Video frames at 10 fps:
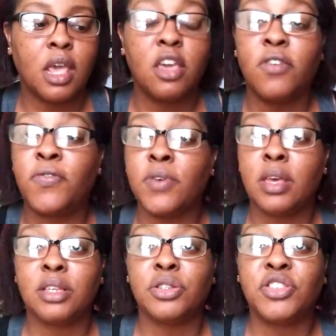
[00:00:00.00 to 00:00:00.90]
if
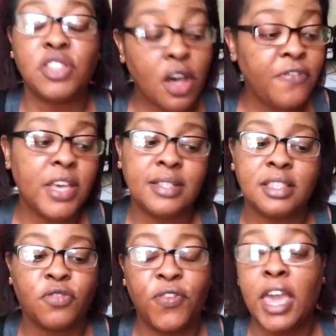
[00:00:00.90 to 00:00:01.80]
stuff
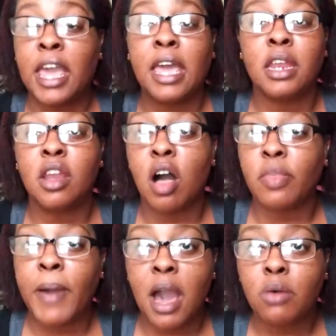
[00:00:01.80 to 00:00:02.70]
hits the fan and all
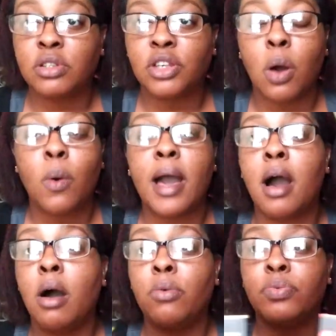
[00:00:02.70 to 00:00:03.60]
the powers go
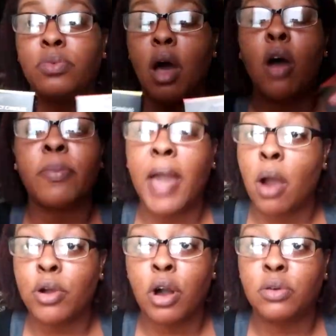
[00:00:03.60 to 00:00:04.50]
out, all the
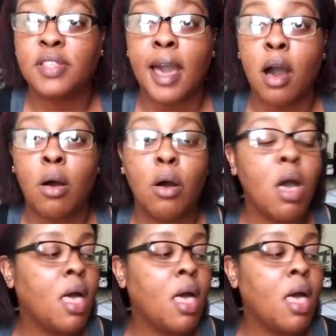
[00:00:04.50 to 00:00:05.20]
power goes out,